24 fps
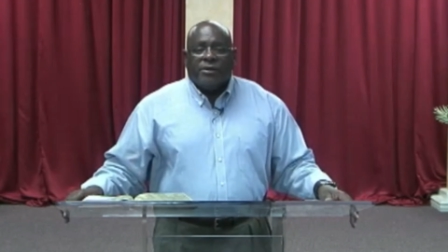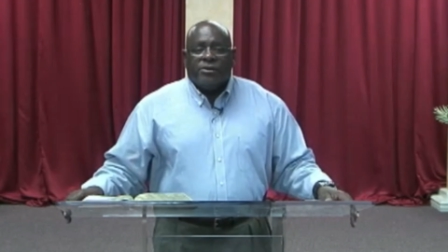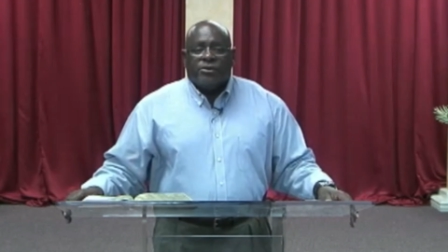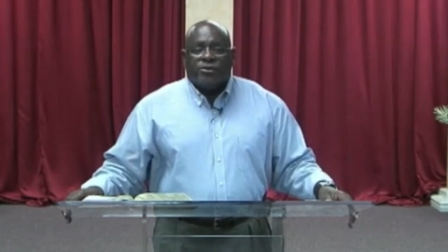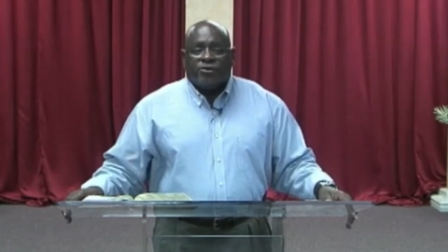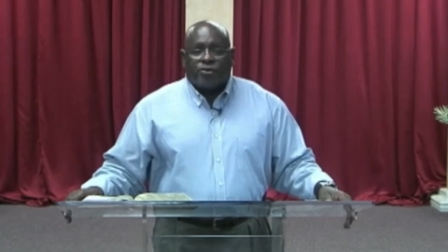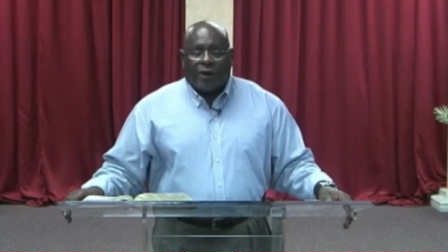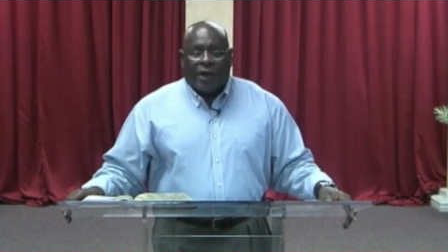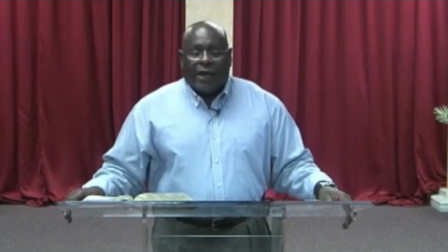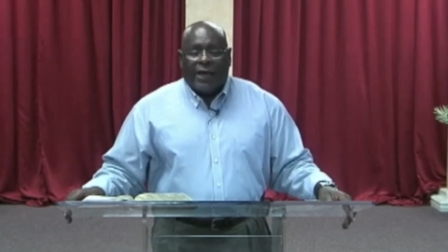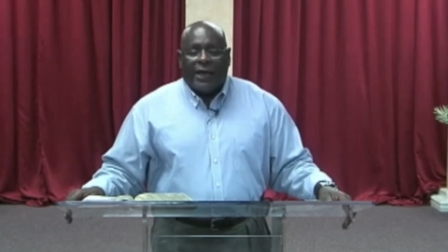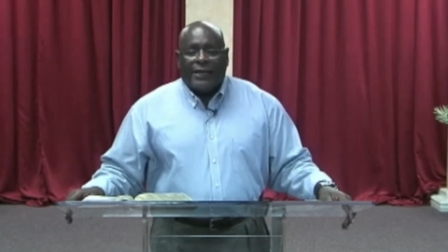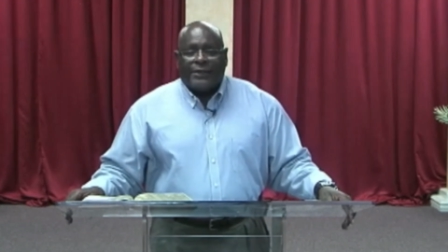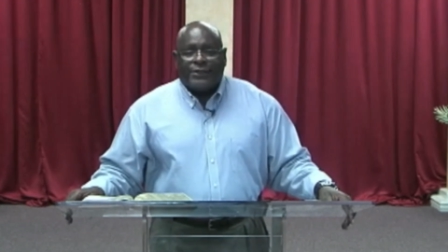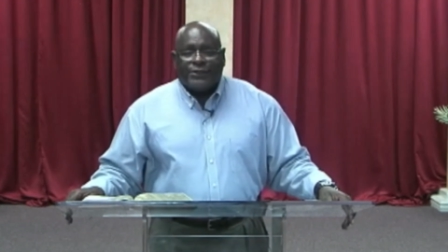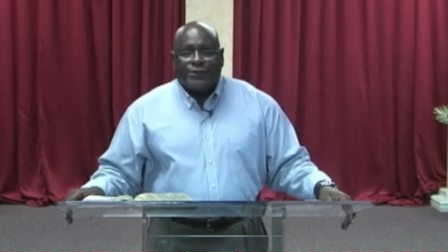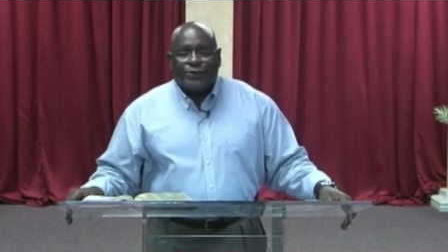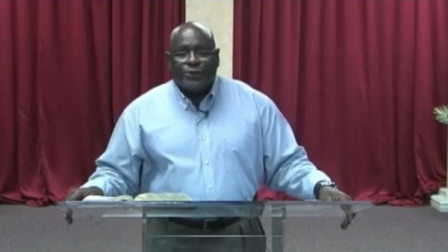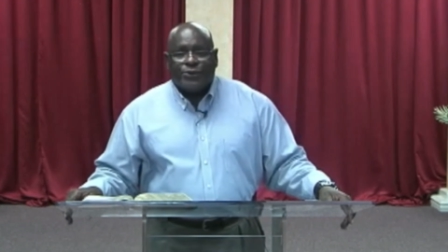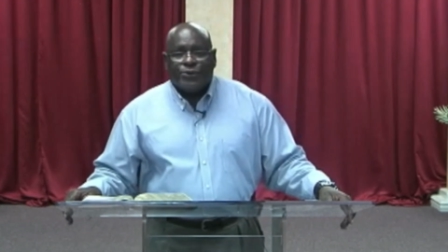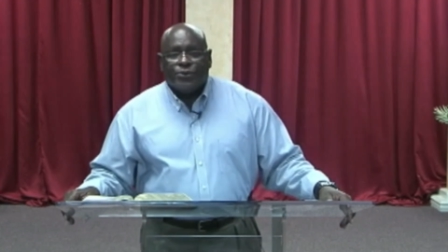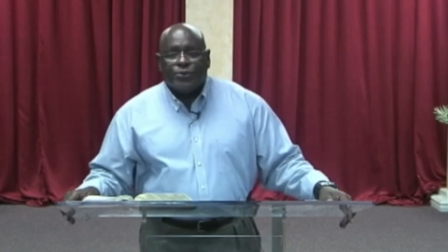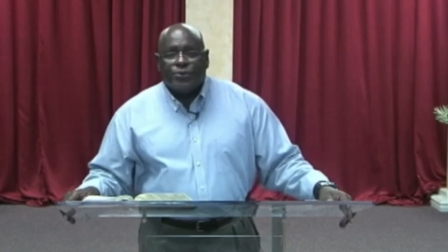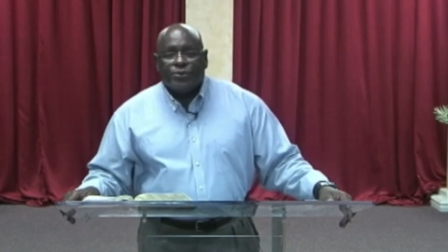try
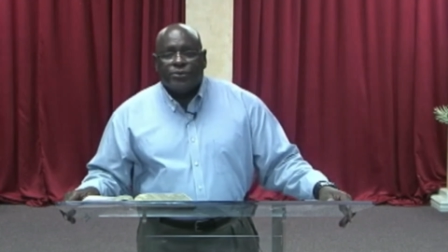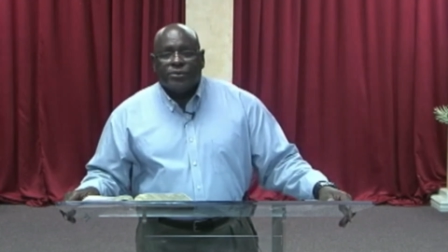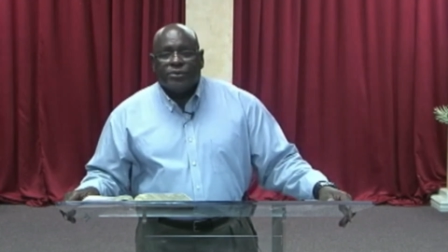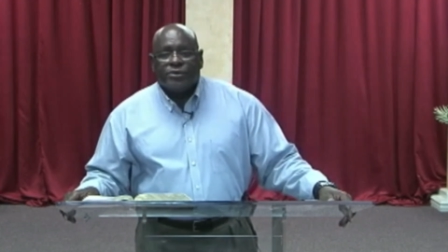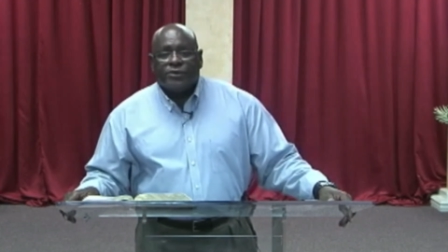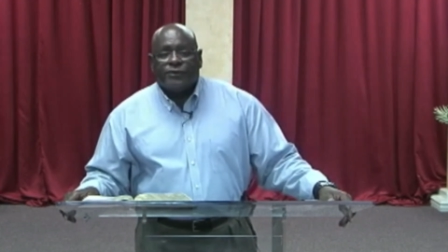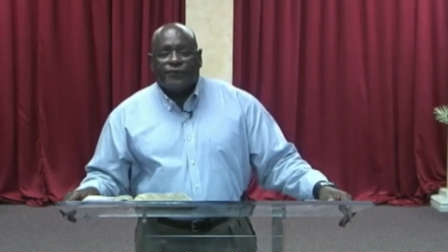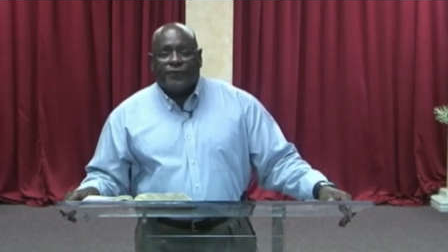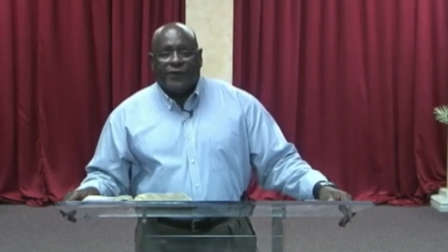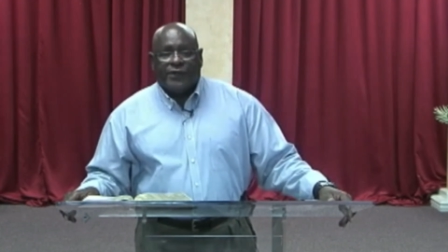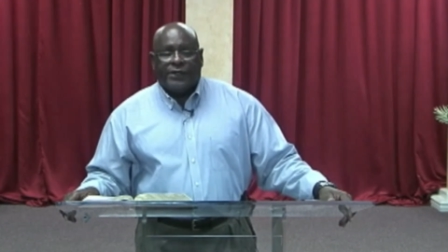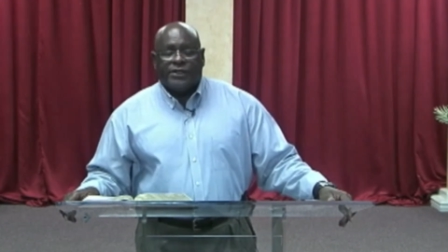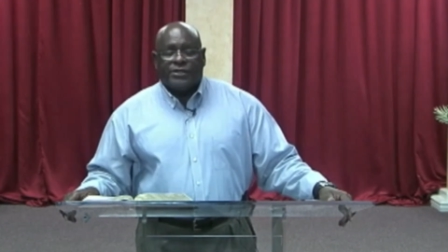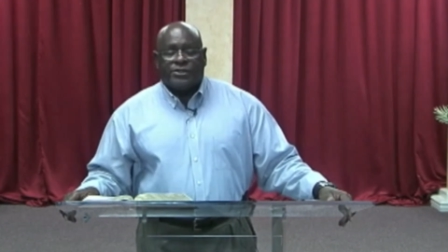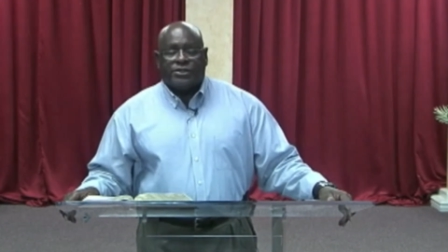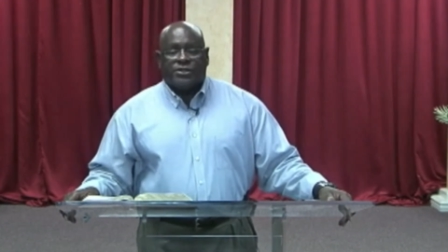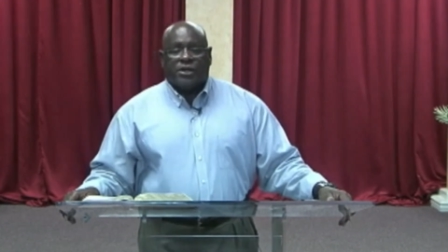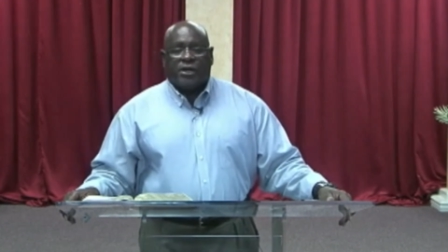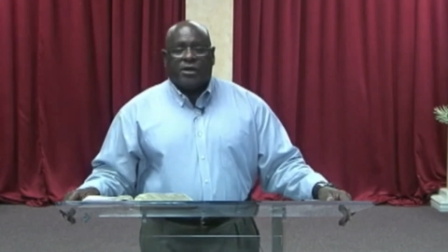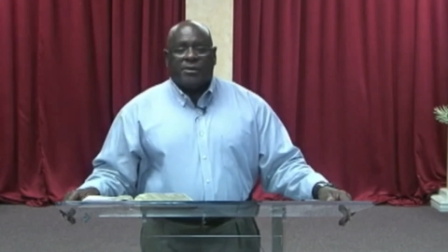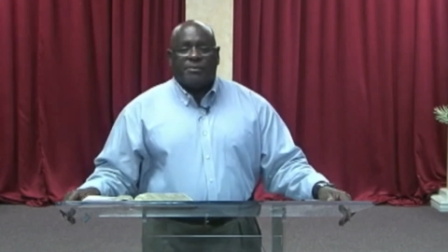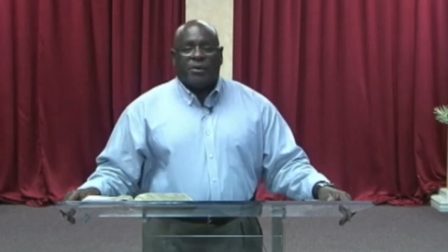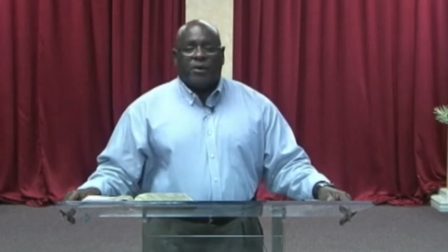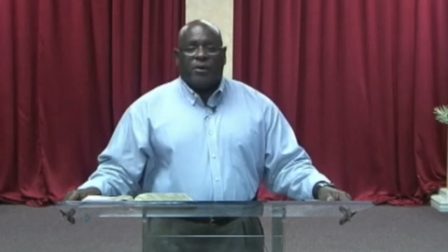to finish
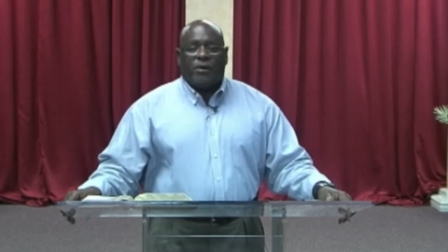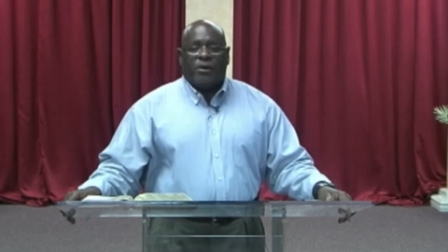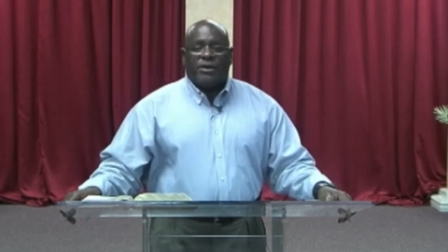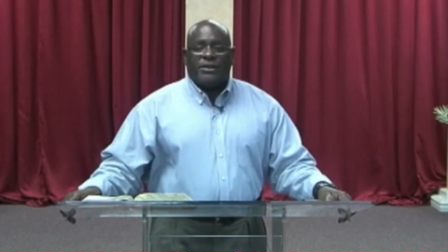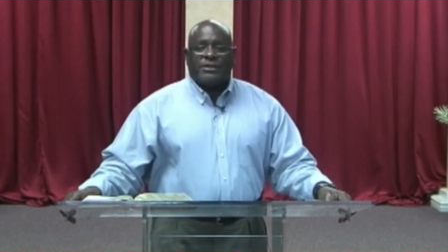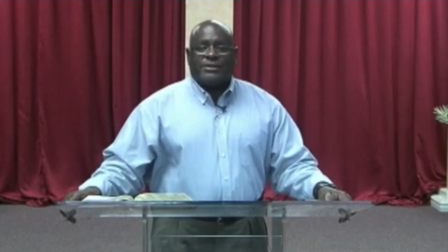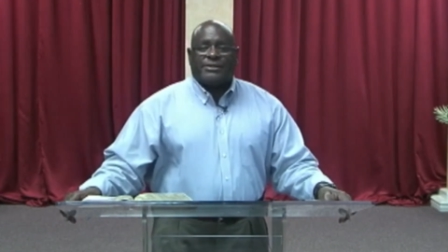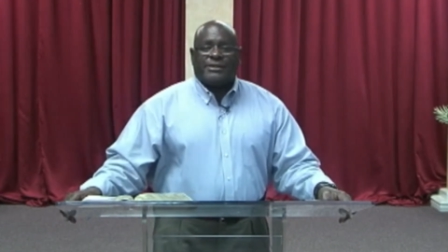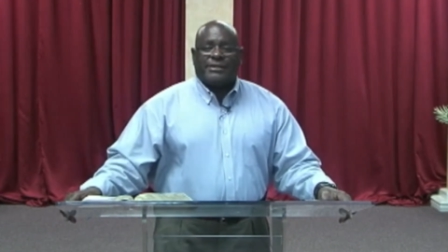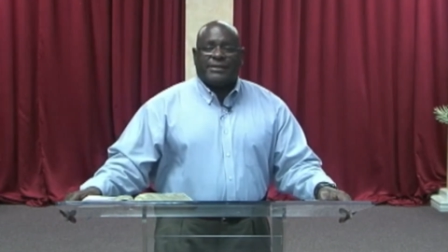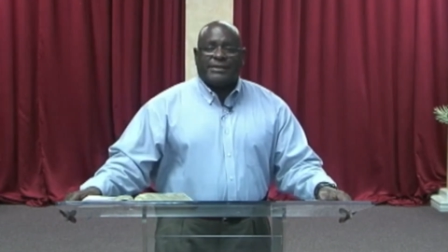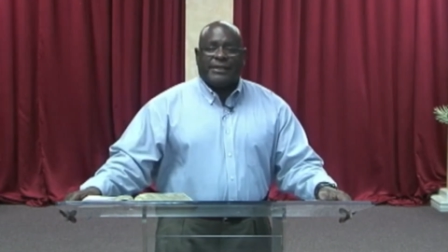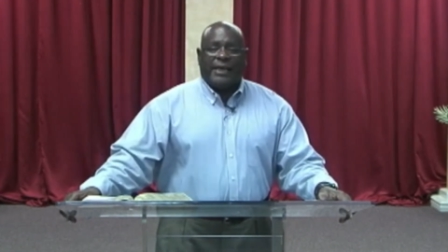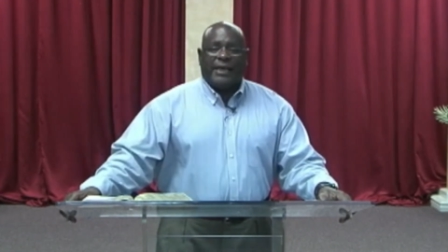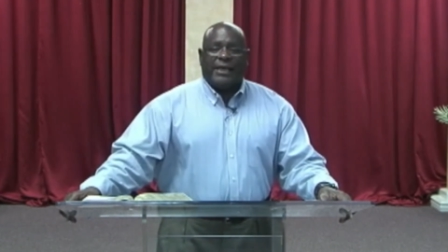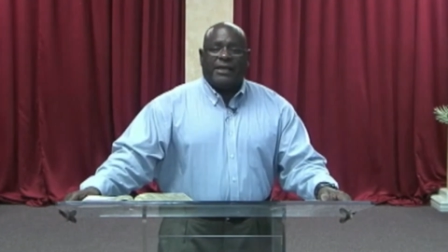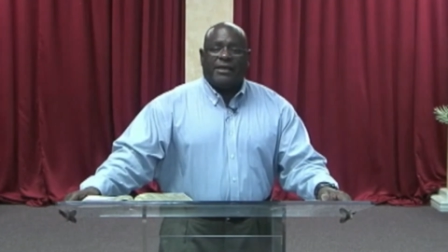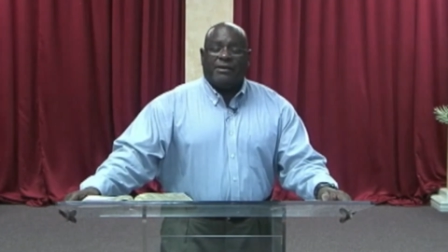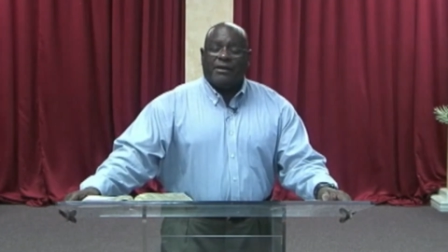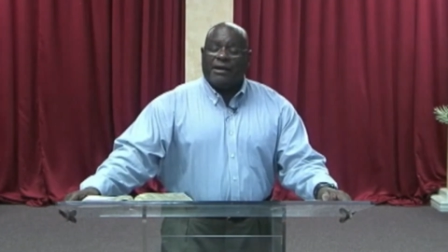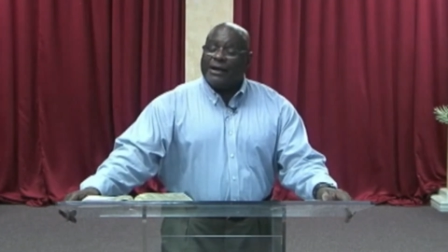up on today.